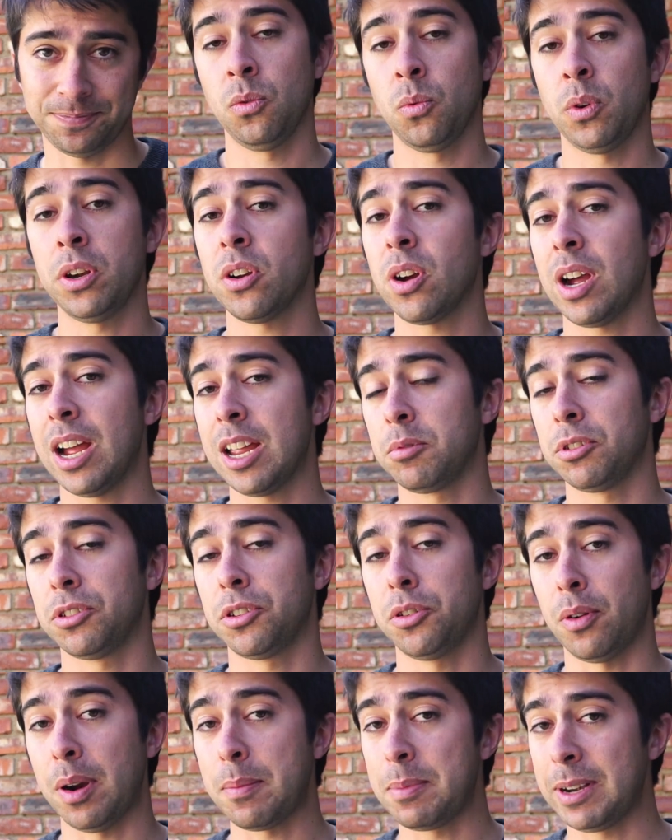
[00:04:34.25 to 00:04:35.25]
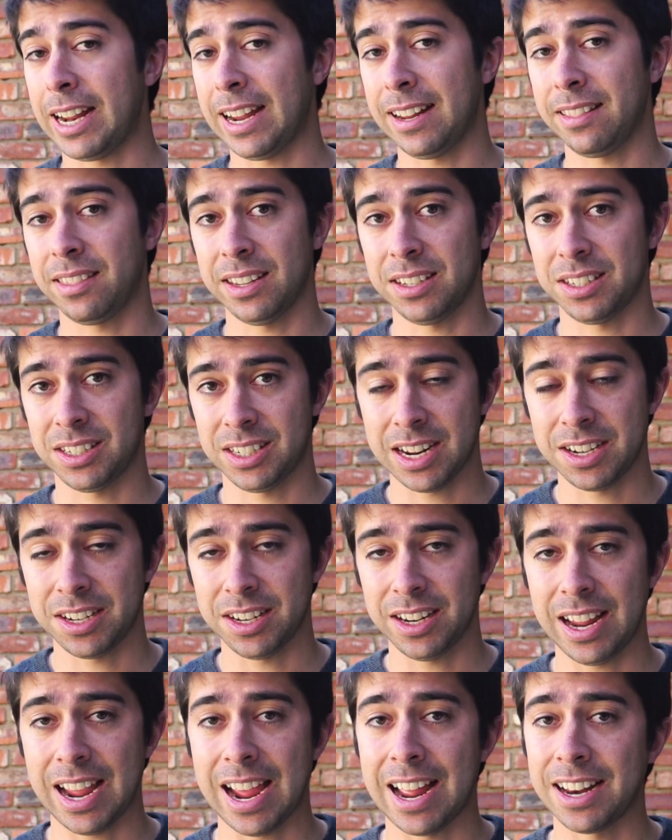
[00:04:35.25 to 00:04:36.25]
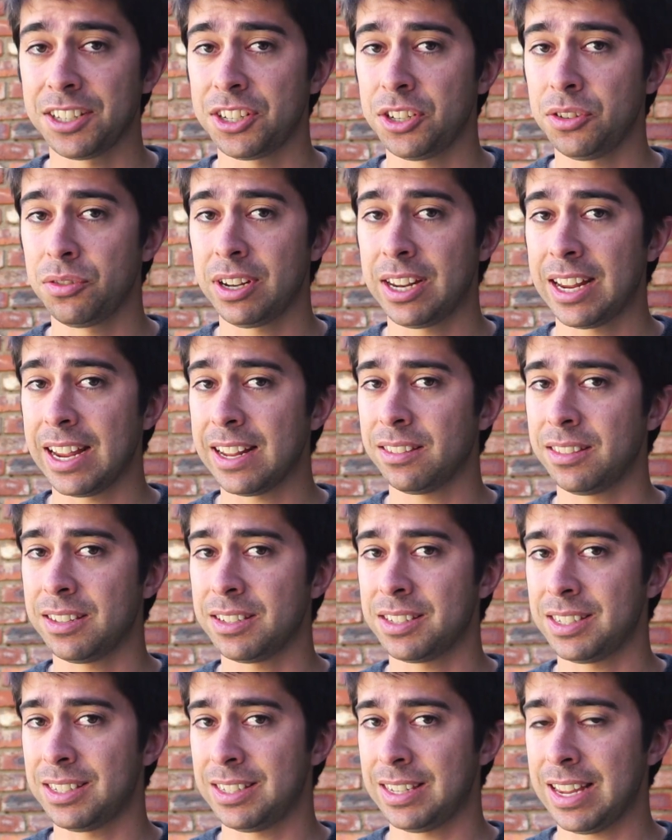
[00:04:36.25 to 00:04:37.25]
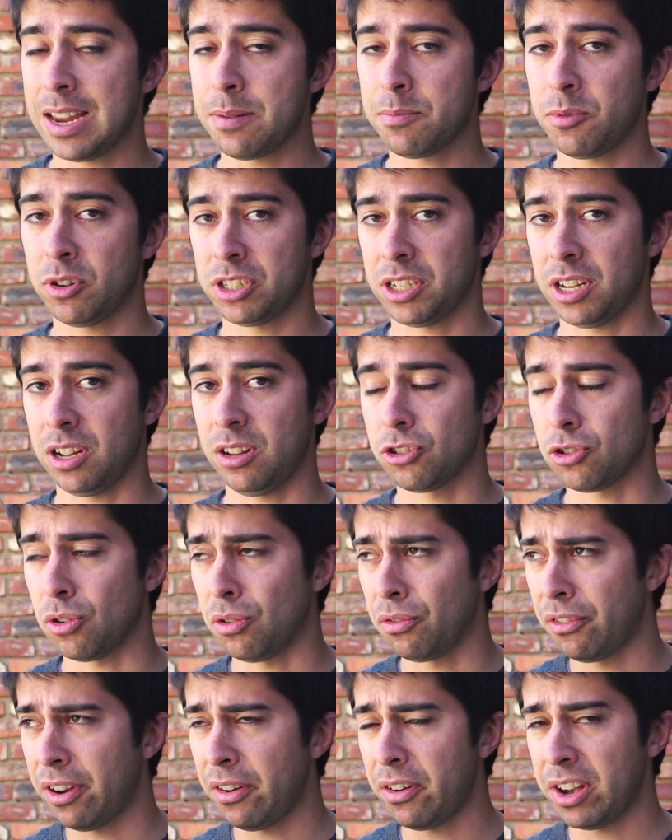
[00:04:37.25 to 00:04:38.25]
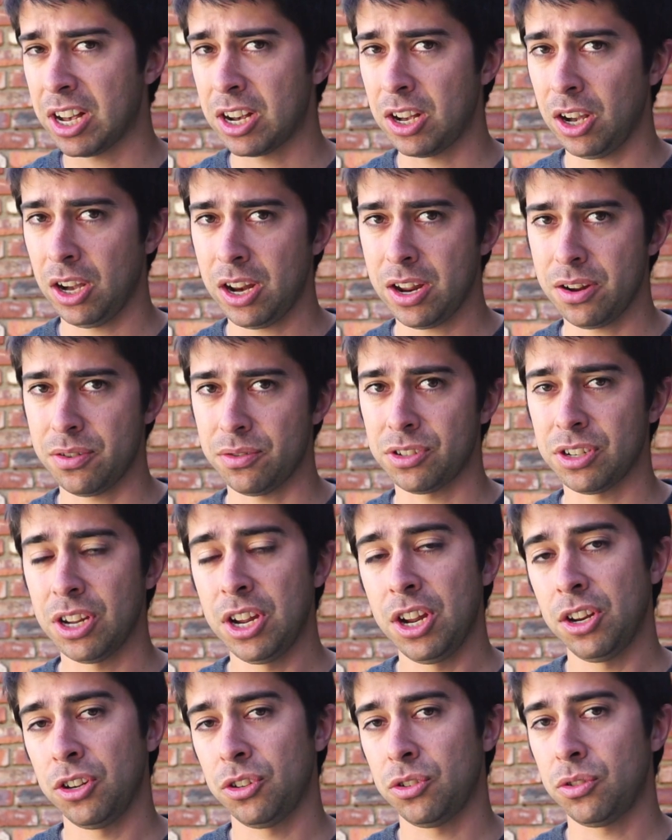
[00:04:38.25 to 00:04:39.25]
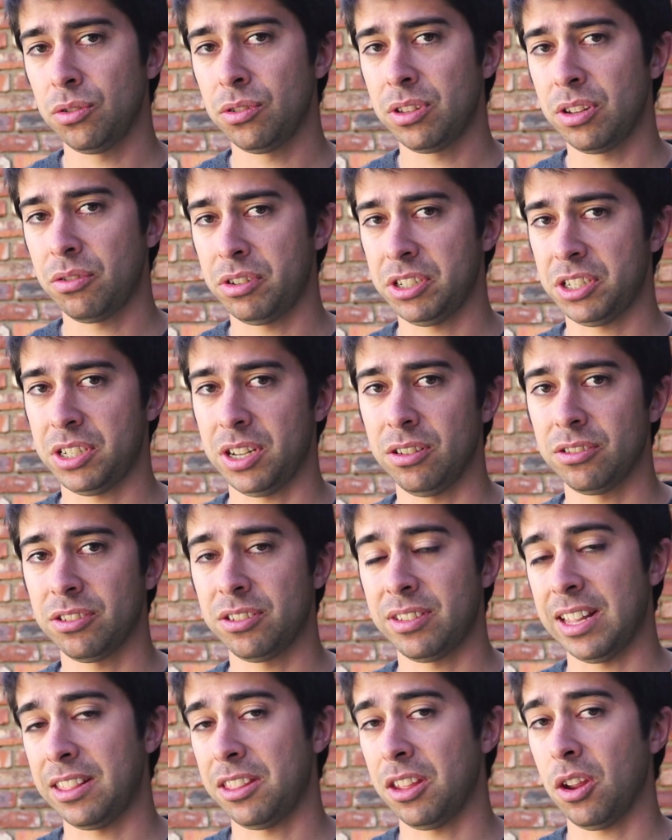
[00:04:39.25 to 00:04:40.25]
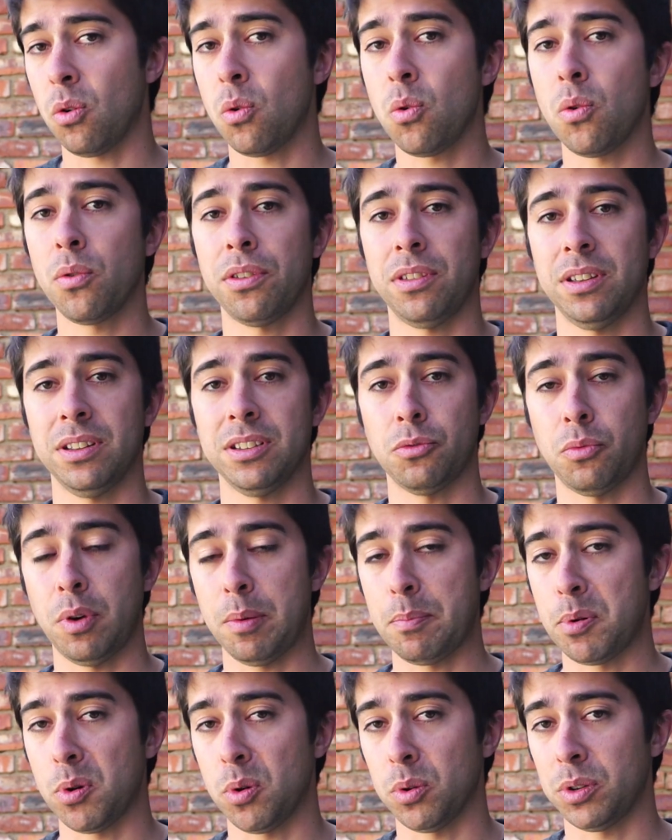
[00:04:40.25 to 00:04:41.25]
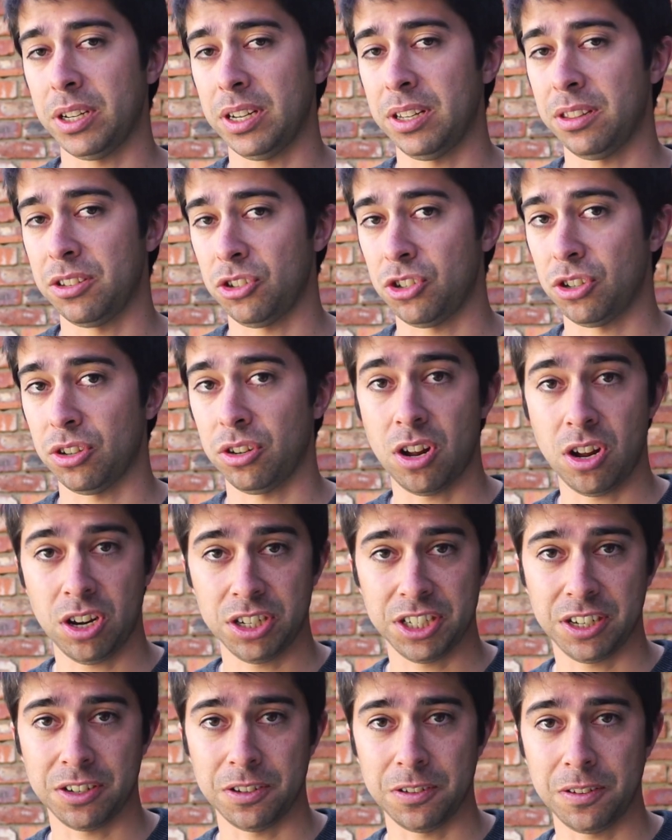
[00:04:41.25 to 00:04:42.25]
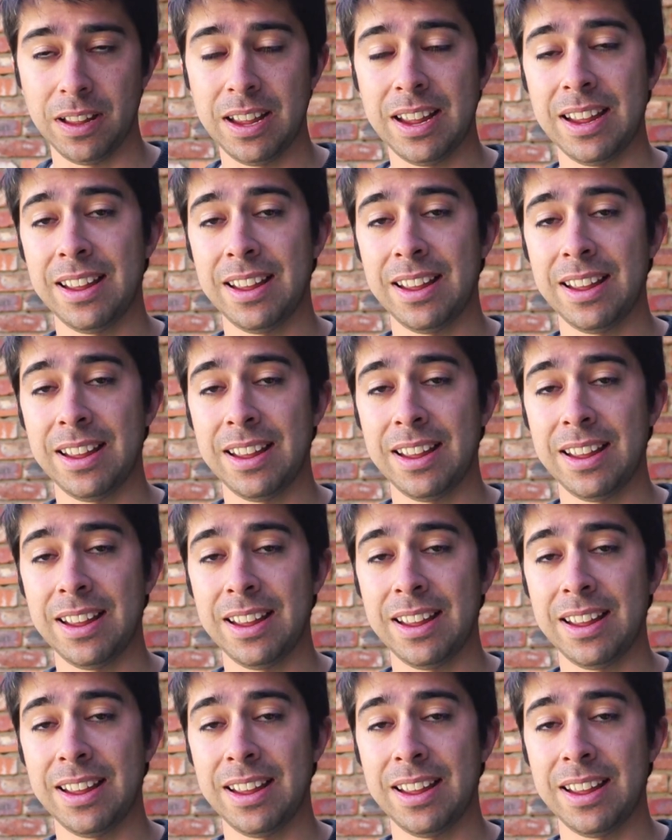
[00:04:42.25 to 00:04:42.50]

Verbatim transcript: When you are able to replicate their study and you get the same results or very close to the results that the authors report in the journal article,